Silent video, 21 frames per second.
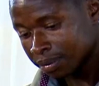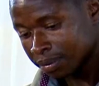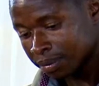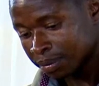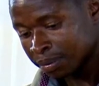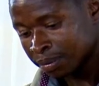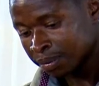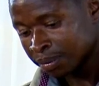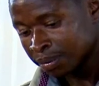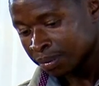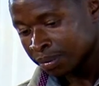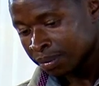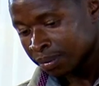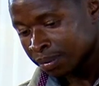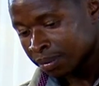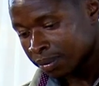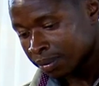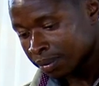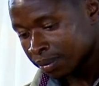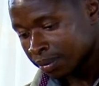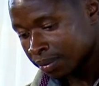
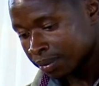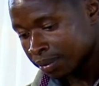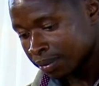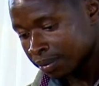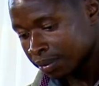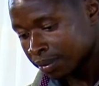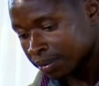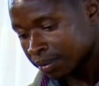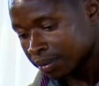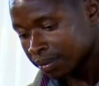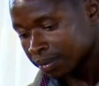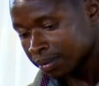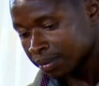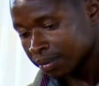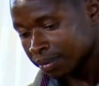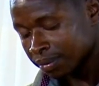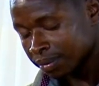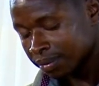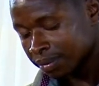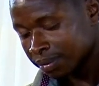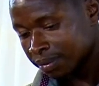
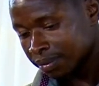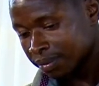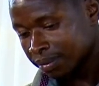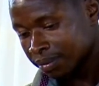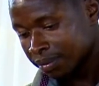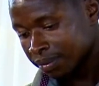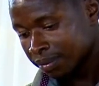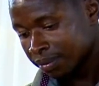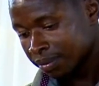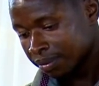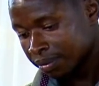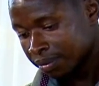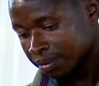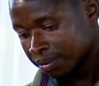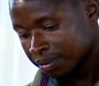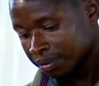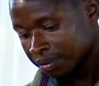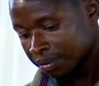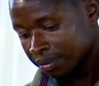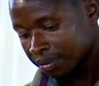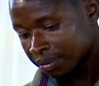
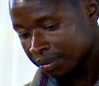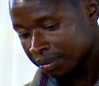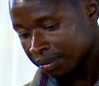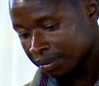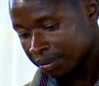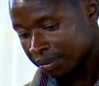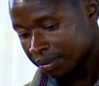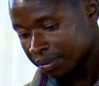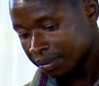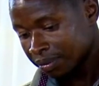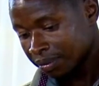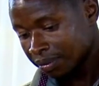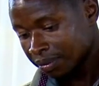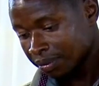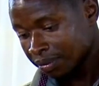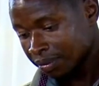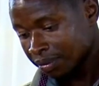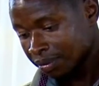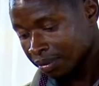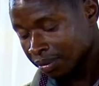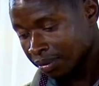
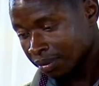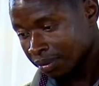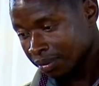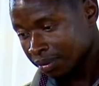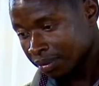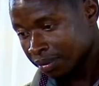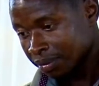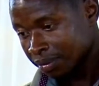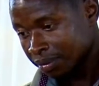(silent)